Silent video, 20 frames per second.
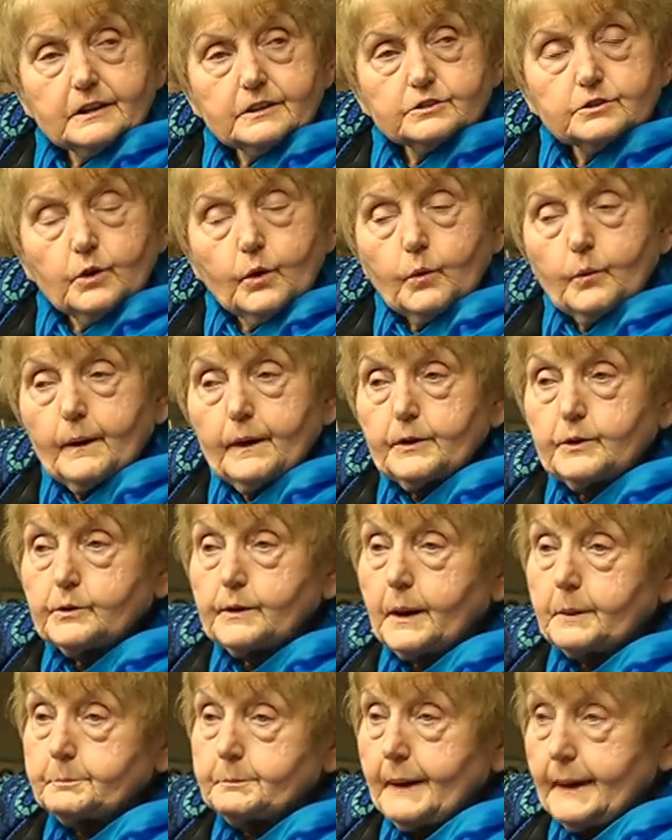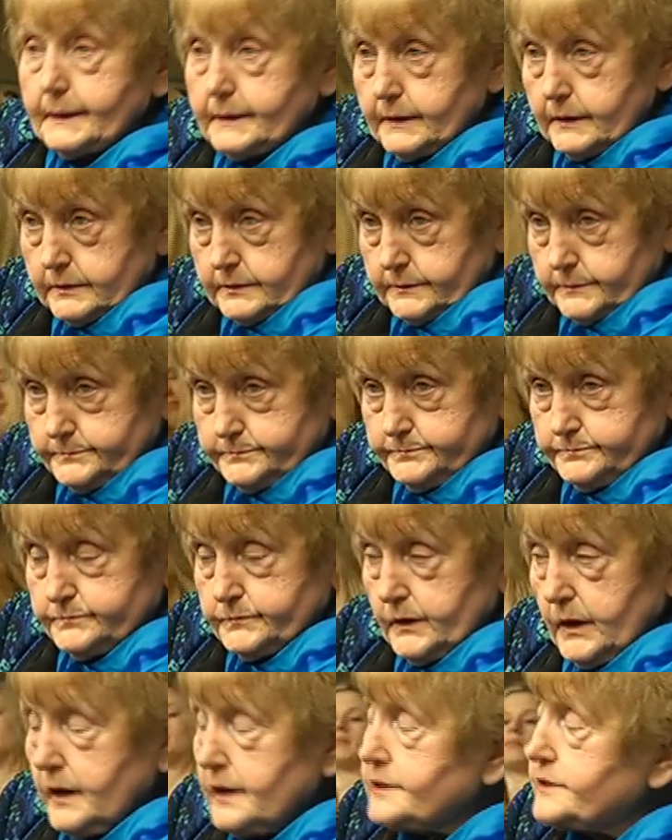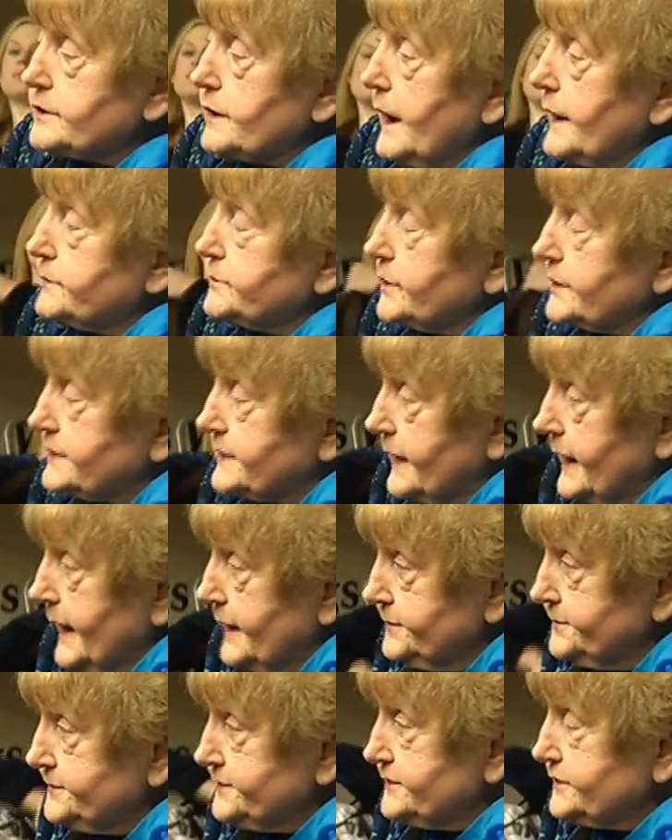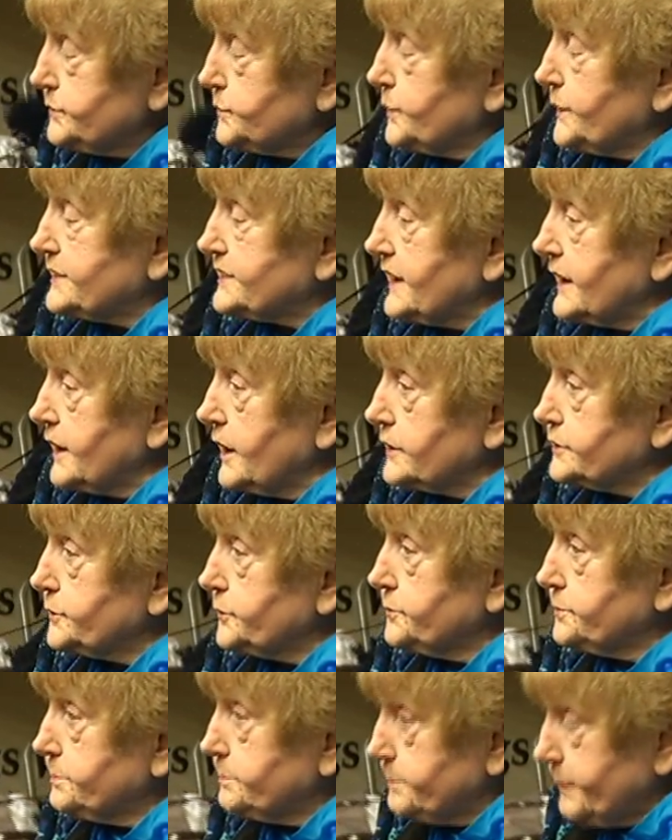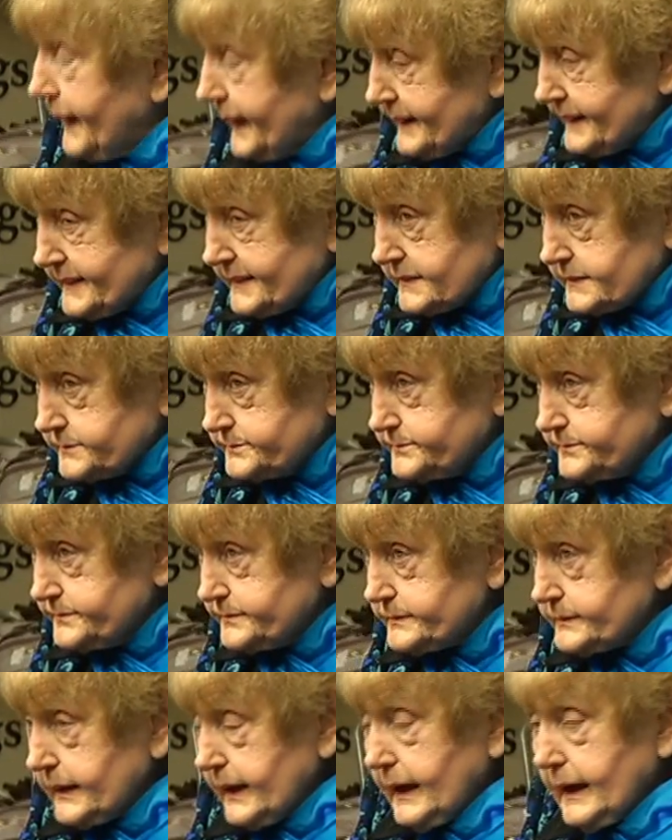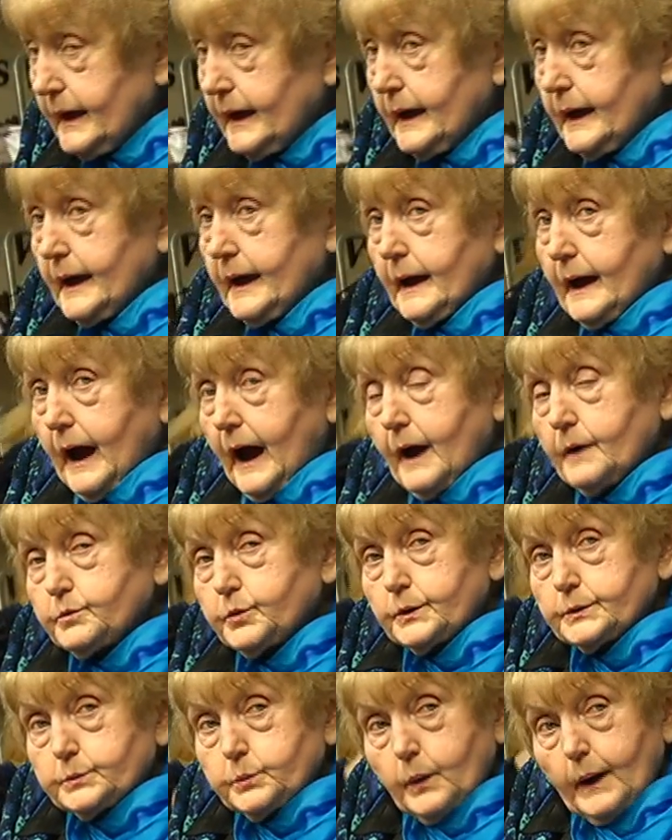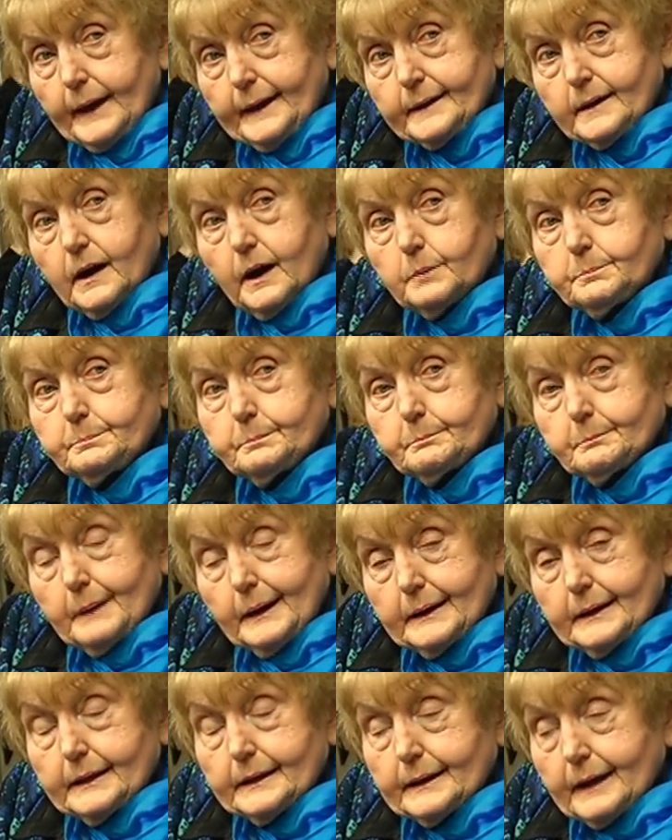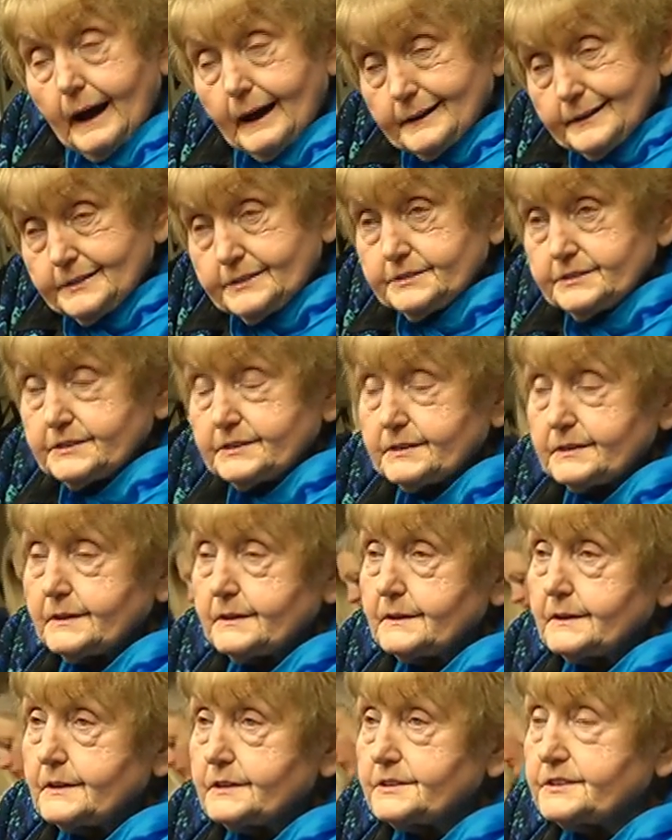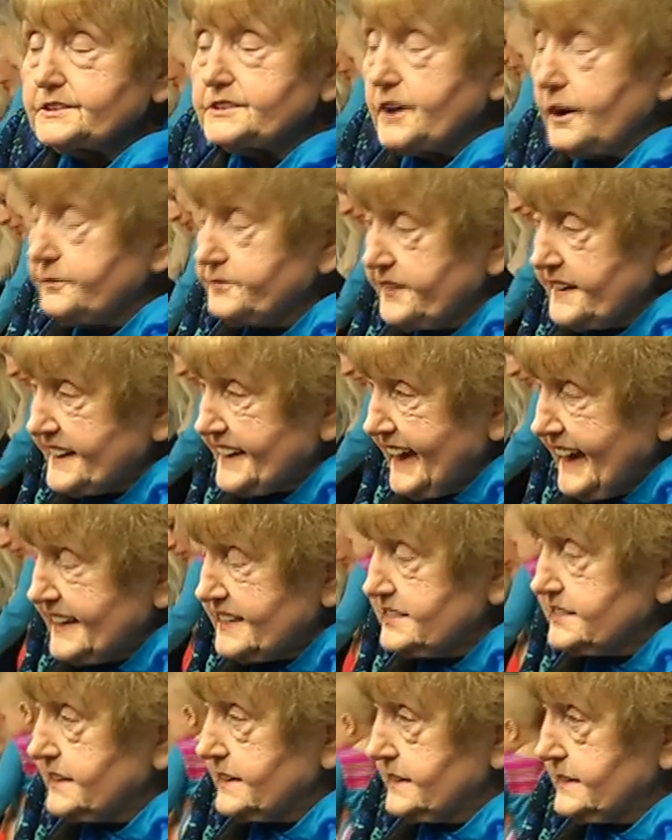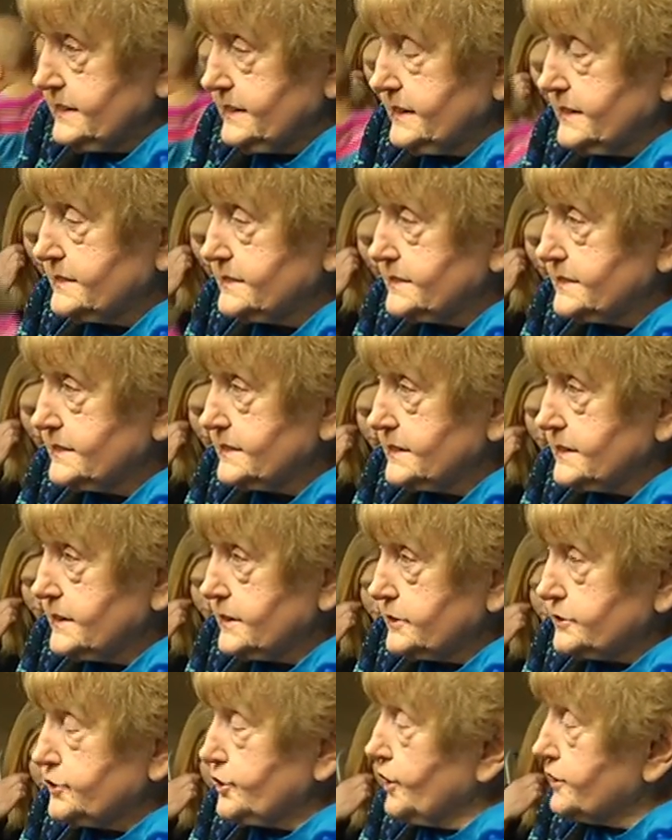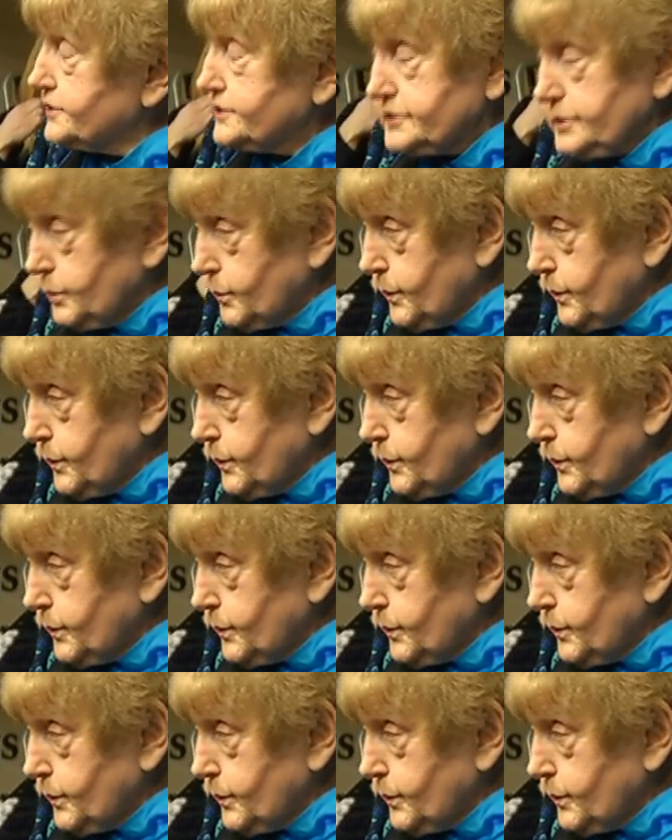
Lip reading: is no way you can make it. So I was left with a lot of pain. I would wake up many nights suffocating, just the